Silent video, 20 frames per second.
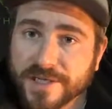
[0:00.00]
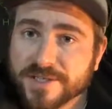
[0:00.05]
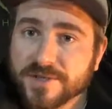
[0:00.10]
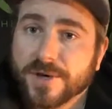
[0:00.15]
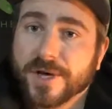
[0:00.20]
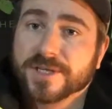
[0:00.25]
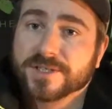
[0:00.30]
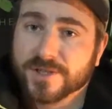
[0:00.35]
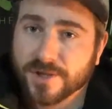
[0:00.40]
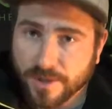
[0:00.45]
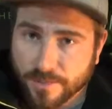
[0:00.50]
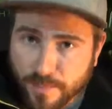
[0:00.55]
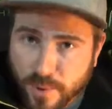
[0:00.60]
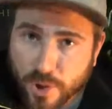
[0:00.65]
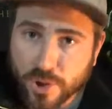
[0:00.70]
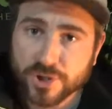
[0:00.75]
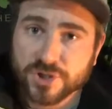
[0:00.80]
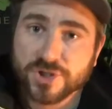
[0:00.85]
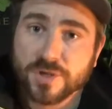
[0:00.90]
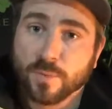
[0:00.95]
to it. It's going to
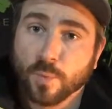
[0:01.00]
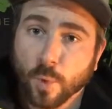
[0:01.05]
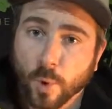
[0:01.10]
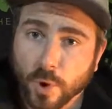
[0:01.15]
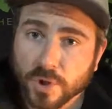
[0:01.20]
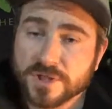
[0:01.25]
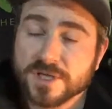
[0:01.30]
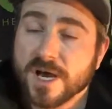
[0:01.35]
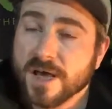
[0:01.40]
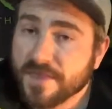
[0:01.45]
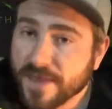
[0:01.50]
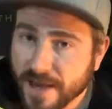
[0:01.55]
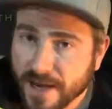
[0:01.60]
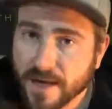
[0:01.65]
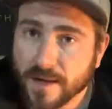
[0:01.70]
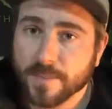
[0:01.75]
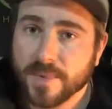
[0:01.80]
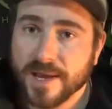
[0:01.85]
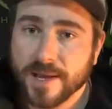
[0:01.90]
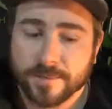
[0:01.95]
push some water and they're going
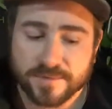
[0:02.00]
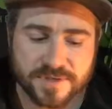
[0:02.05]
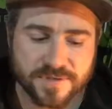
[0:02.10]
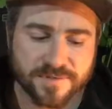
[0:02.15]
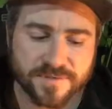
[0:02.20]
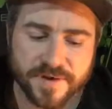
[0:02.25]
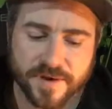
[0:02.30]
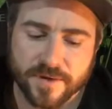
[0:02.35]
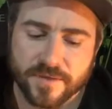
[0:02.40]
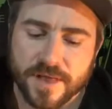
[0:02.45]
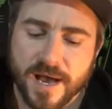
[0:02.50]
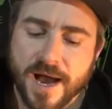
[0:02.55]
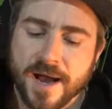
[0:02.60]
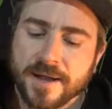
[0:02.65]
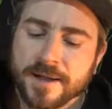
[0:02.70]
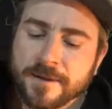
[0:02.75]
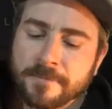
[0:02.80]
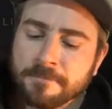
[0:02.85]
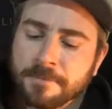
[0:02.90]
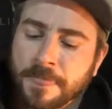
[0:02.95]
to be able to feel that.
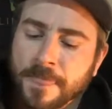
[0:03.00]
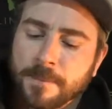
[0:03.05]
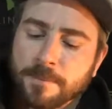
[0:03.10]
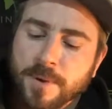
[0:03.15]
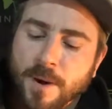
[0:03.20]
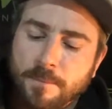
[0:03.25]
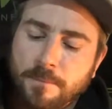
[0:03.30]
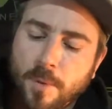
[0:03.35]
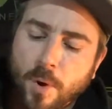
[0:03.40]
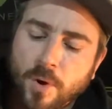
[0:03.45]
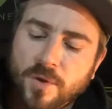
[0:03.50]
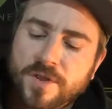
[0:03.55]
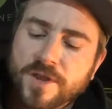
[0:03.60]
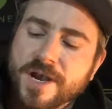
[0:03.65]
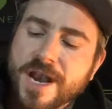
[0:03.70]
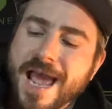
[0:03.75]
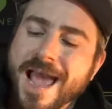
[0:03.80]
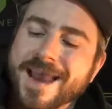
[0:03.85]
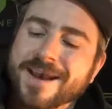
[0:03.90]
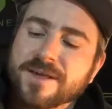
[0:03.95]
But more than
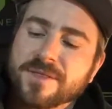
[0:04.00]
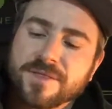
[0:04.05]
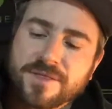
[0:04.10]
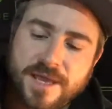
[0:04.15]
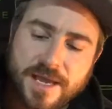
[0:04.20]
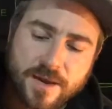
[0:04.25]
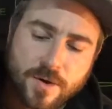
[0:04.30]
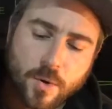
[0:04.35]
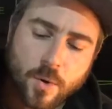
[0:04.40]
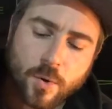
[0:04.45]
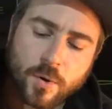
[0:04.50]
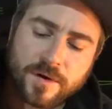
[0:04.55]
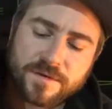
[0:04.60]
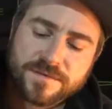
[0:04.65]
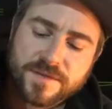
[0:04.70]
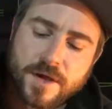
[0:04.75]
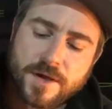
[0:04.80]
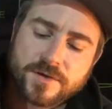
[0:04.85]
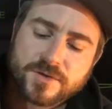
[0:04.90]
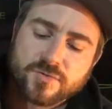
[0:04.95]
anything, all of
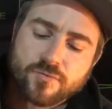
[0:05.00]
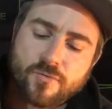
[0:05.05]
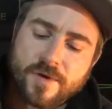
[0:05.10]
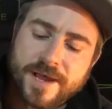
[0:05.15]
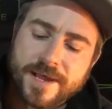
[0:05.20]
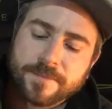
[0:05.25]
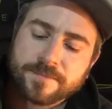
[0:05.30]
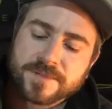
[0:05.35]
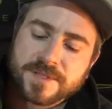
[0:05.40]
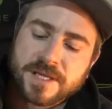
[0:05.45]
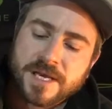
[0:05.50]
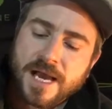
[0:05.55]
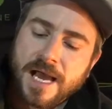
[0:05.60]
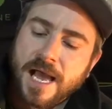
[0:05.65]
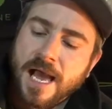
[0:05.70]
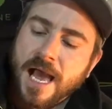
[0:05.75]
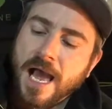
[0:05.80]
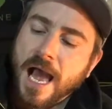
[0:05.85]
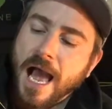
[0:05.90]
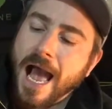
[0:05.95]
those ribs
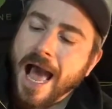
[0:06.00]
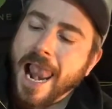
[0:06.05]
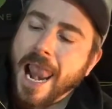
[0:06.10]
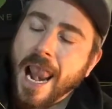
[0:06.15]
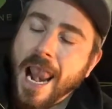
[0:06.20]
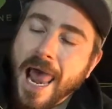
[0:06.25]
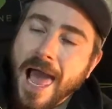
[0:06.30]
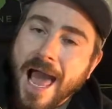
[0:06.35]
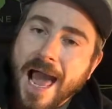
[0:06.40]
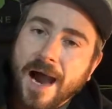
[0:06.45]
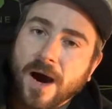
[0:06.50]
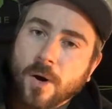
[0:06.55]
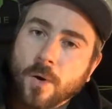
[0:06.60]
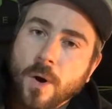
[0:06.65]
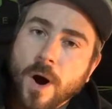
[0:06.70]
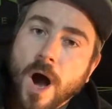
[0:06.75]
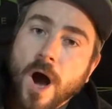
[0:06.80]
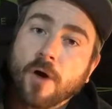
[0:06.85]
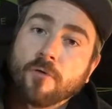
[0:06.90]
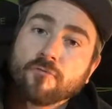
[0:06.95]

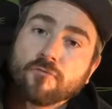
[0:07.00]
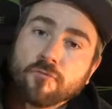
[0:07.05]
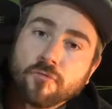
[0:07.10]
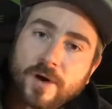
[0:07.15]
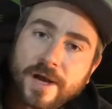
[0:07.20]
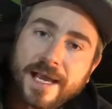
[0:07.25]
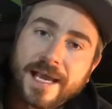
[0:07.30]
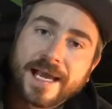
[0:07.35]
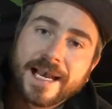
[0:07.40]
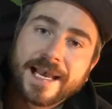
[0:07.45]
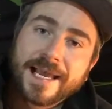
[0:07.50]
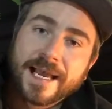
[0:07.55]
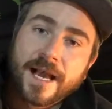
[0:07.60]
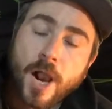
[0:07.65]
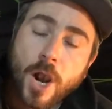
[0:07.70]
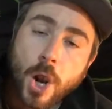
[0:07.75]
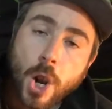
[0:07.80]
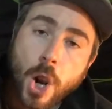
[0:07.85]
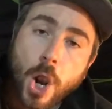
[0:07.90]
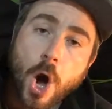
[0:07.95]
allow a really
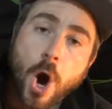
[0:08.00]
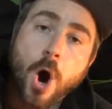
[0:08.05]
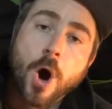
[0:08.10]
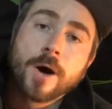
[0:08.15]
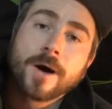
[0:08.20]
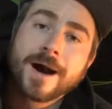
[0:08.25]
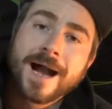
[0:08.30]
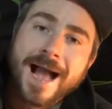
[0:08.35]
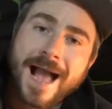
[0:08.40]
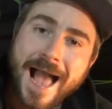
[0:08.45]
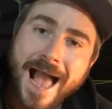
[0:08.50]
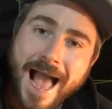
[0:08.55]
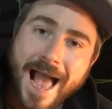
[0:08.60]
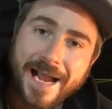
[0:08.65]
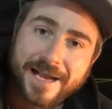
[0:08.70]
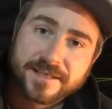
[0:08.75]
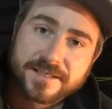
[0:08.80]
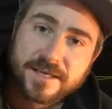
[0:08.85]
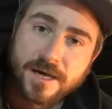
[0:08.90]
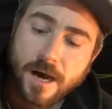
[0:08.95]
long
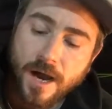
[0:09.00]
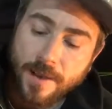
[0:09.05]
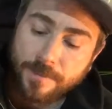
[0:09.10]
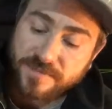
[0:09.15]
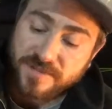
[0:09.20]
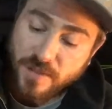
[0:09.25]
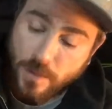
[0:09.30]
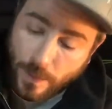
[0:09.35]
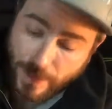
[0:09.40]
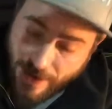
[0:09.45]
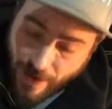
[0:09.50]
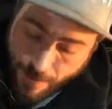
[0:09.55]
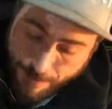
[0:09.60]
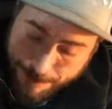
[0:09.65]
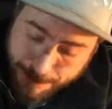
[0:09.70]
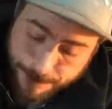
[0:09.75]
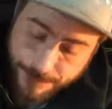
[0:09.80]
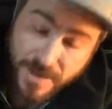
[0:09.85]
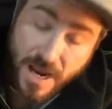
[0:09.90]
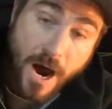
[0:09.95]
hang time. So when I'm
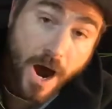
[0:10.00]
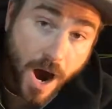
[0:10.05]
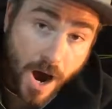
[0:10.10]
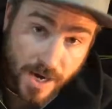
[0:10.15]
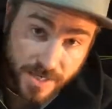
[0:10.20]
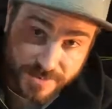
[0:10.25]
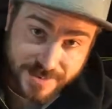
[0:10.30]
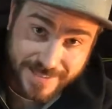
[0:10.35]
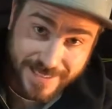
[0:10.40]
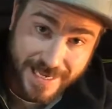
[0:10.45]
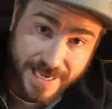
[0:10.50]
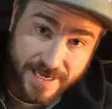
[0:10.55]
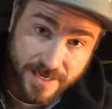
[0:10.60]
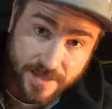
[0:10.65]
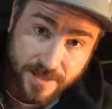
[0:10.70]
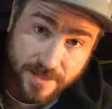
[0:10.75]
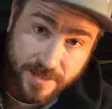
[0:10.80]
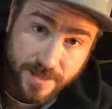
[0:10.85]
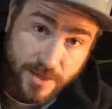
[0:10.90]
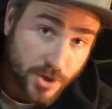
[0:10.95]
casting,
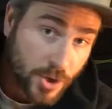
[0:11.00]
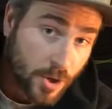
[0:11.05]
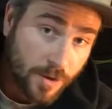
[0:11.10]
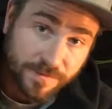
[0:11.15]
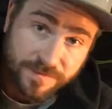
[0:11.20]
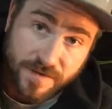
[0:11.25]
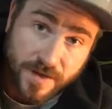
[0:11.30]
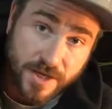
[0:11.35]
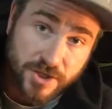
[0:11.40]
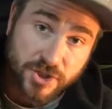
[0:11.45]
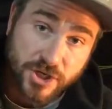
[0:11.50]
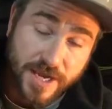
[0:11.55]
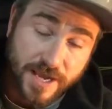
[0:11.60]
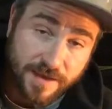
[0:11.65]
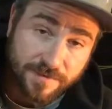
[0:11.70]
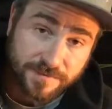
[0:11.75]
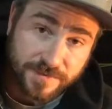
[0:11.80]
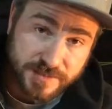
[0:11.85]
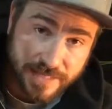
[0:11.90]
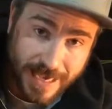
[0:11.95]
not vert
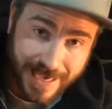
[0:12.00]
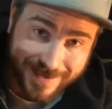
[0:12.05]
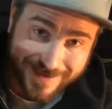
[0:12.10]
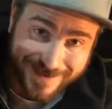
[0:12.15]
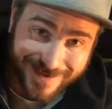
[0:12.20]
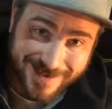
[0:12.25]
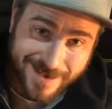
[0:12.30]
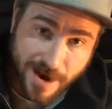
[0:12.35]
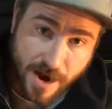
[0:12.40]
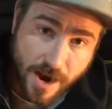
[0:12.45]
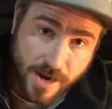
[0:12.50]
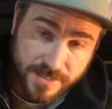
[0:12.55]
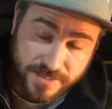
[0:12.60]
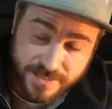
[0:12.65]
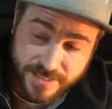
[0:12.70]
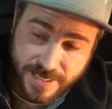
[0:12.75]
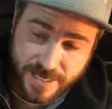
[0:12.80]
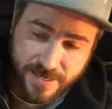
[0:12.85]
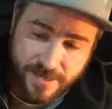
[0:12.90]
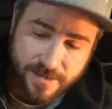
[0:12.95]
jigging for zander,
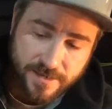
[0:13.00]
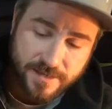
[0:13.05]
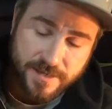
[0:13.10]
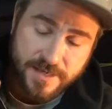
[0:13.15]
casting,